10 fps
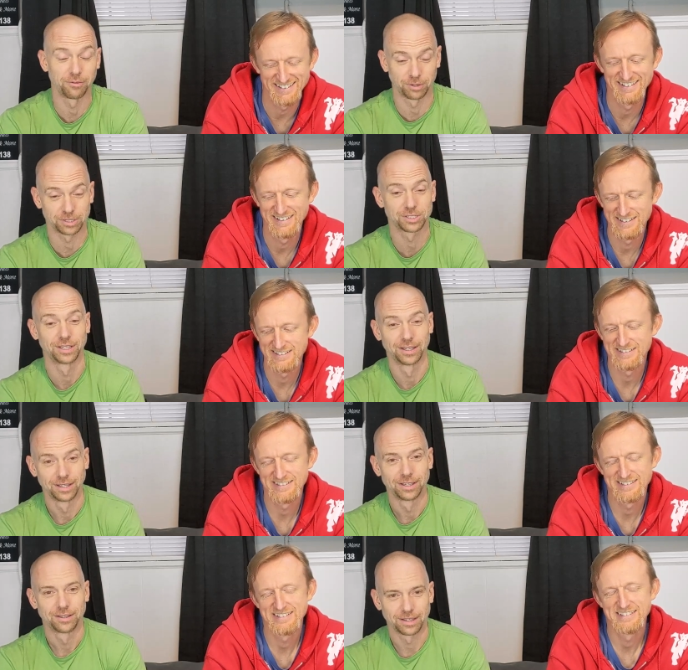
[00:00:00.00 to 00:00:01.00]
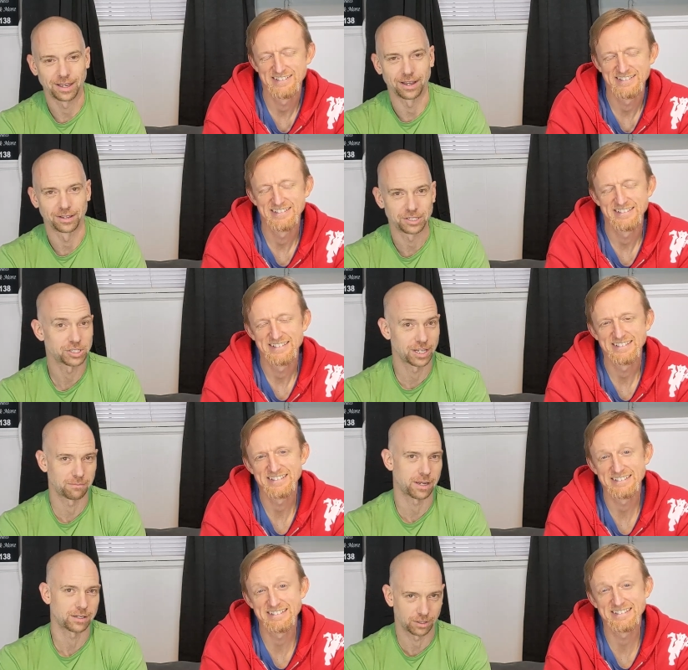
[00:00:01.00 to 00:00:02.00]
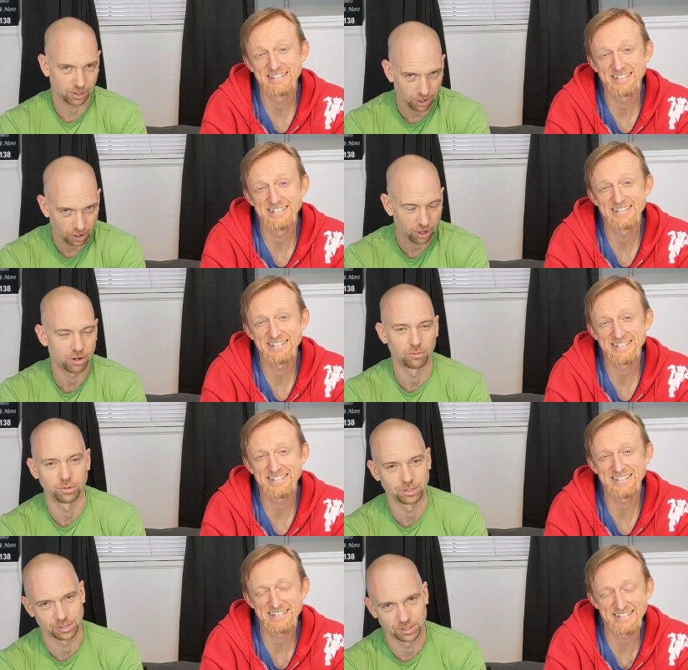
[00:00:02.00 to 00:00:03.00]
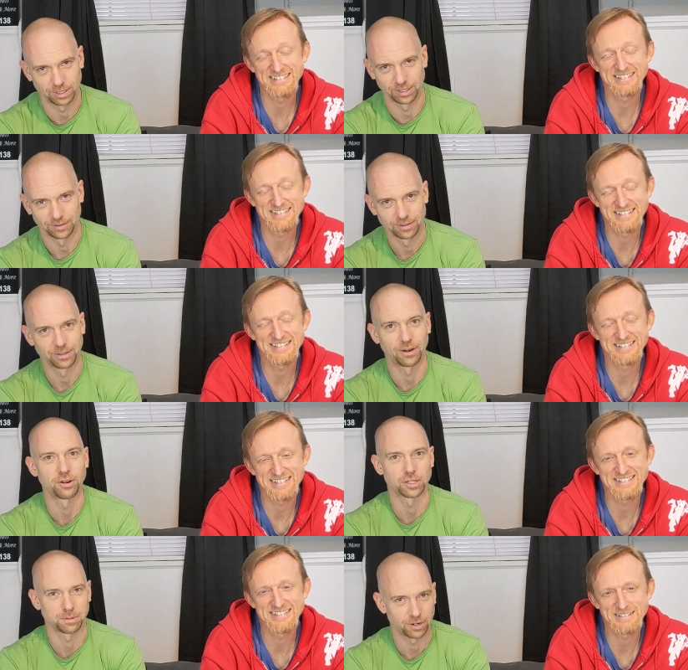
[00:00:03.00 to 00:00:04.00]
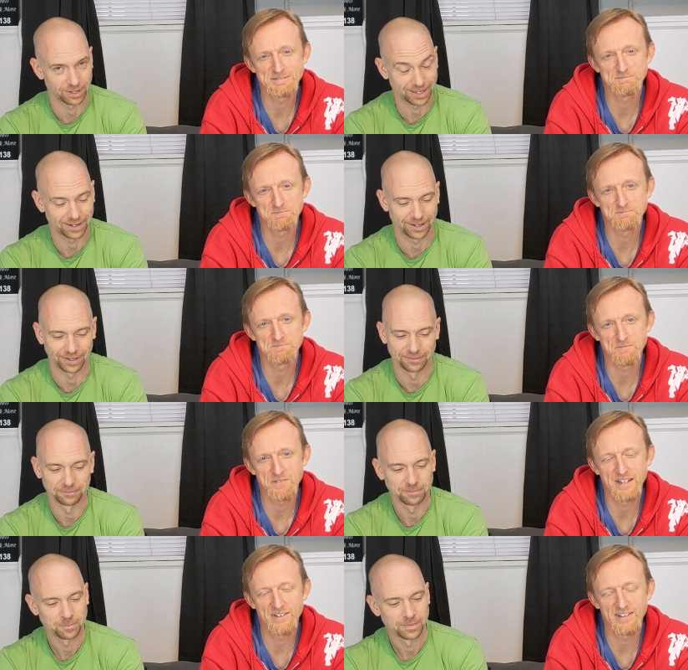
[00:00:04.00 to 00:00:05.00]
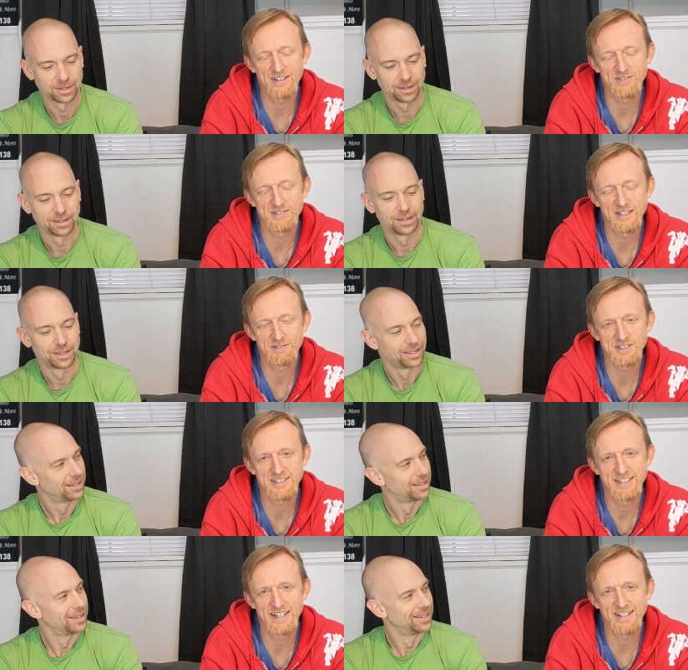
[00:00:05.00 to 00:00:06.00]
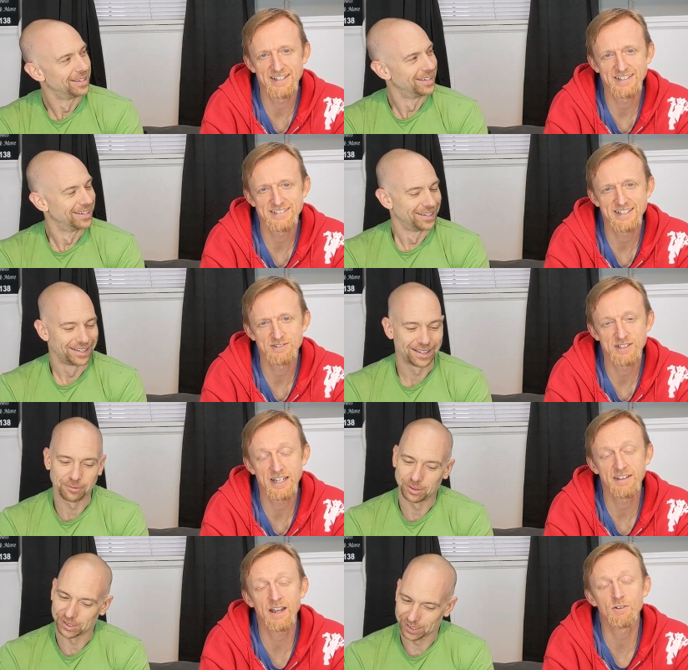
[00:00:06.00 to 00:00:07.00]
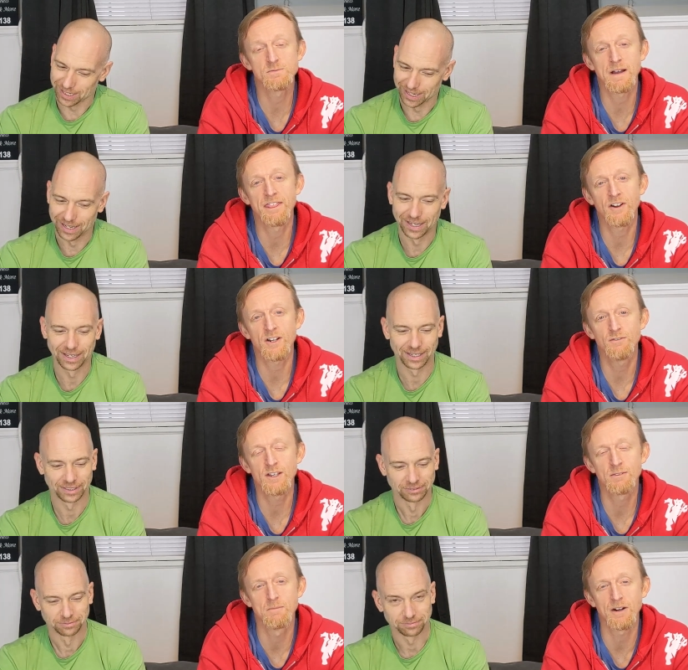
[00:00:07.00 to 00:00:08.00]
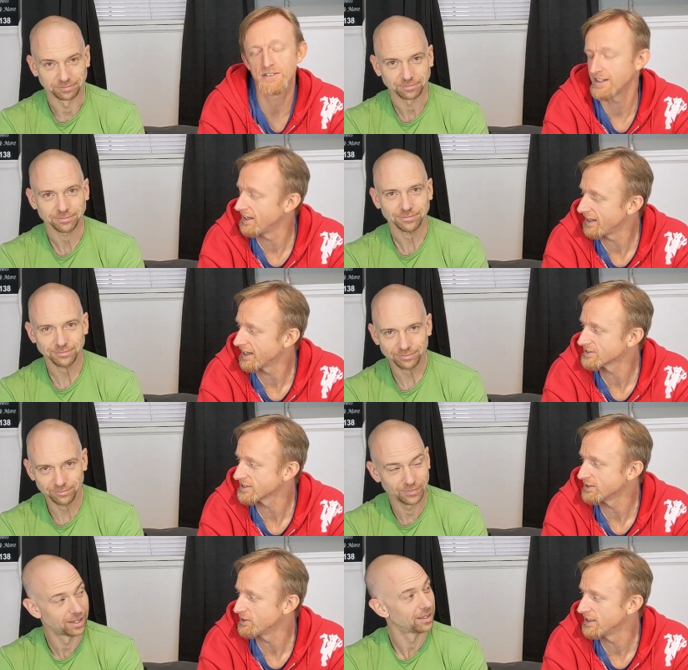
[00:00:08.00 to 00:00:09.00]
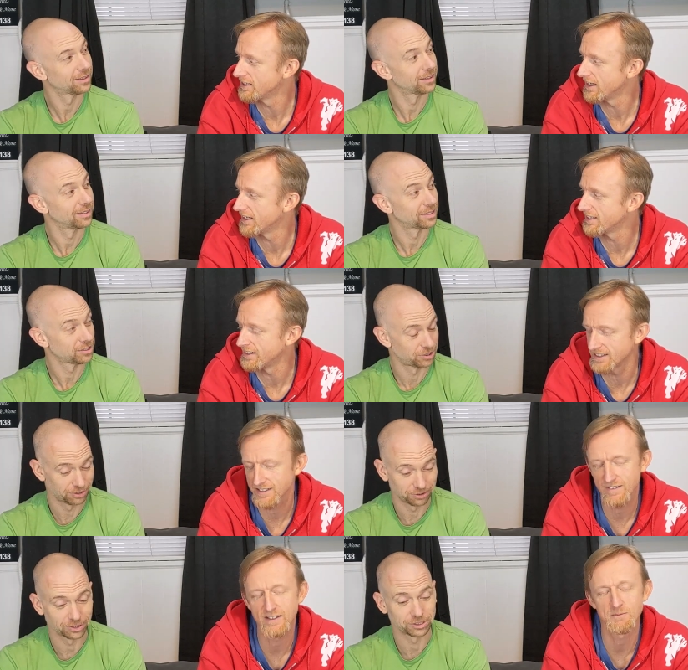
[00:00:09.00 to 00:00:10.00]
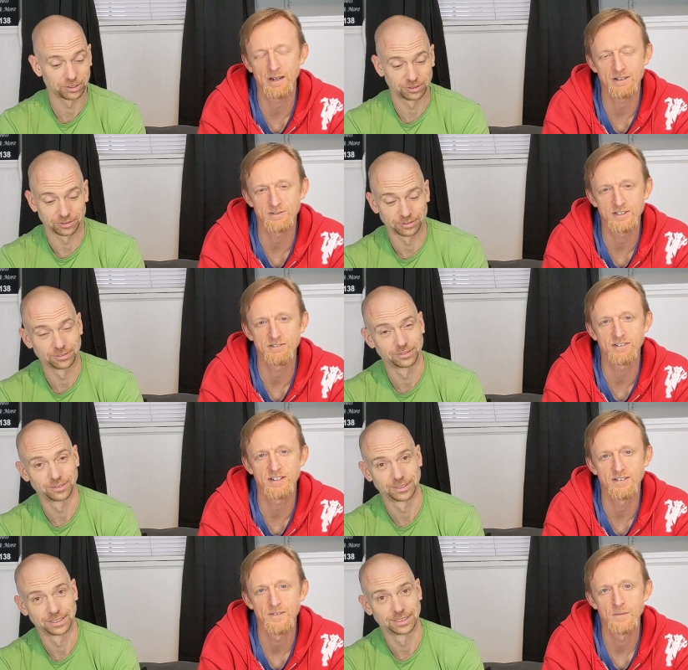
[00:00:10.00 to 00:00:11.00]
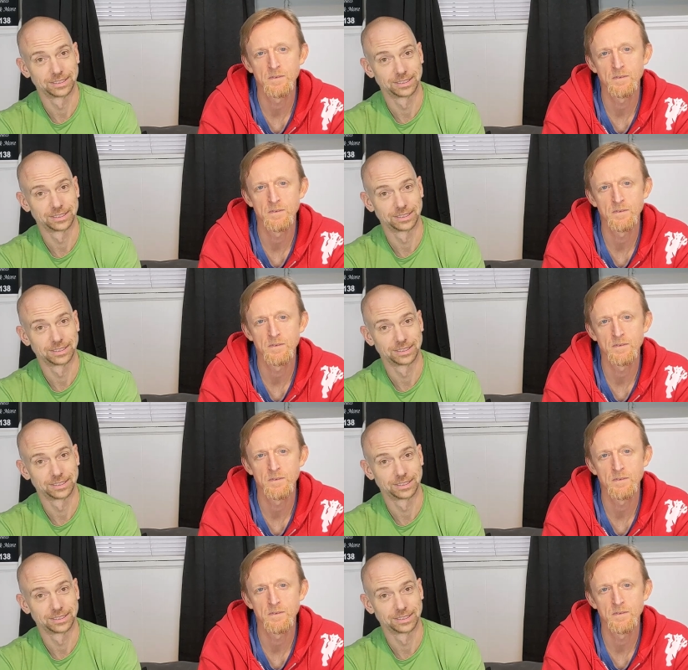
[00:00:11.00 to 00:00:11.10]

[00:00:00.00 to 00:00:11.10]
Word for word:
Speaker 1: It was, yeah, just getting back to the car was the, the hardest part of that day. That that was, that was
Speaker 2: a good day. That was, that, day. Was, that was, my 35th birthday. Actually, we did that. That's in, true. In that's the true. mountains of. Uh,